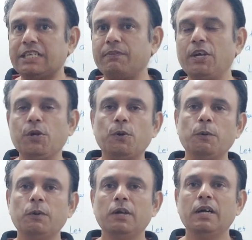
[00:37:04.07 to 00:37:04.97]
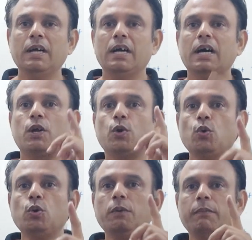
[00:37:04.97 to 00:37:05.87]
video,
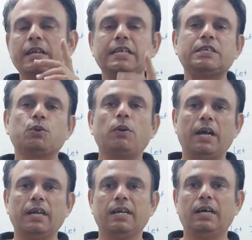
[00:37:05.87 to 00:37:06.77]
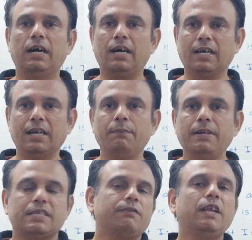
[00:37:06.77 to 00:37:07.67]
root mean square,
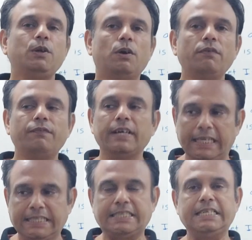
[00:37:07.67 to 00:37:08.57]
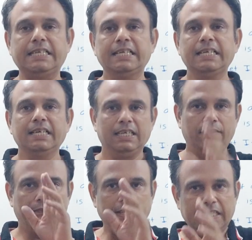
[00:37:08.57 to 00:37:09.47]
RMS value of AC.
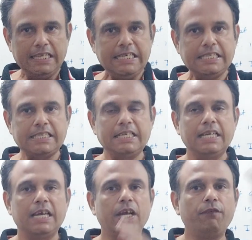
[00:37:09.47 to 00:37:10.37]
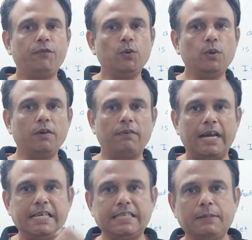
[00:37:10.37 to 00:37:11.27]
With these, if you
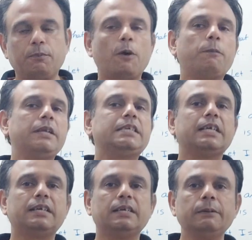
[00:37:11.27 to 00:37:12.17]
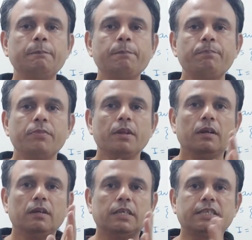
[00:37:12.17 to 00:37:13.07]
revise it properly, children,
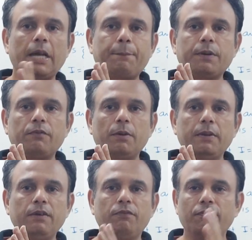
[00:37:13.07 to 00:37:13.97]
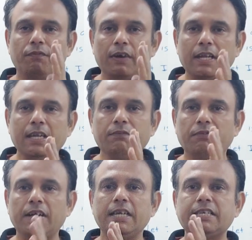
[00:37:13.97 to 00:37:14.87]
the chapter will be very,
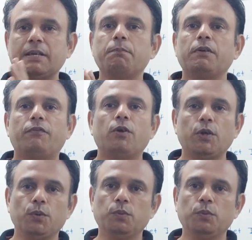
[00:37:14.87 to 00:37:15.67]
very simple for you.